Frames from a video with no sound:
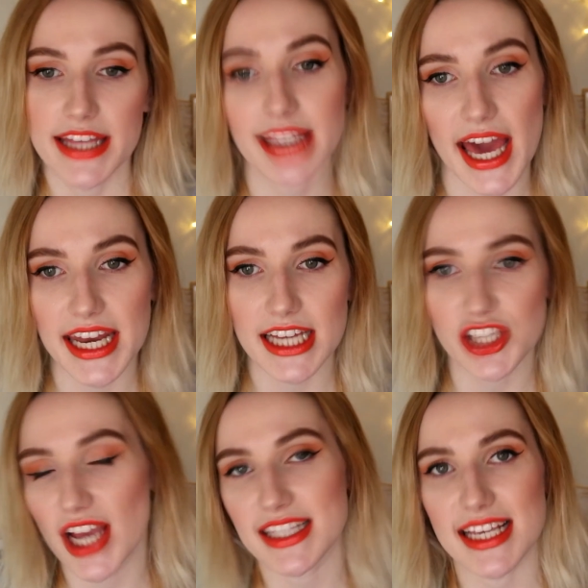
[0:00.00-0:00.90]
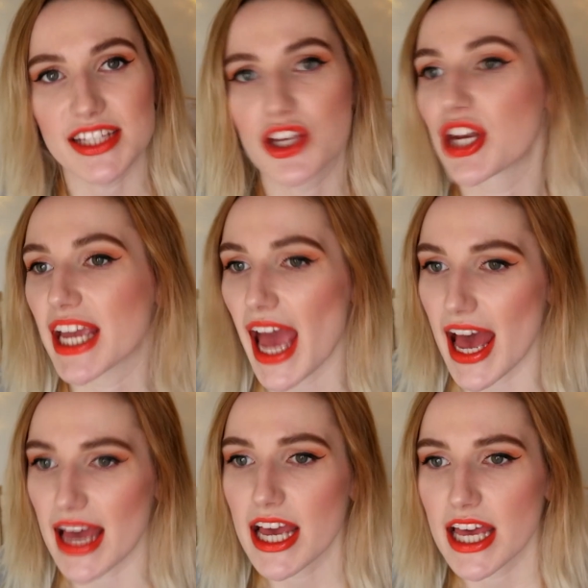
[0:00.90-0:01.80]
the NHS is gonna
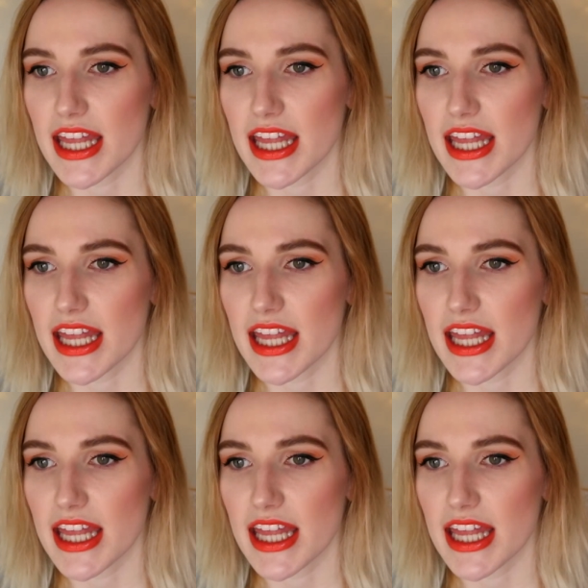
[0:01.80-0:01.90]
get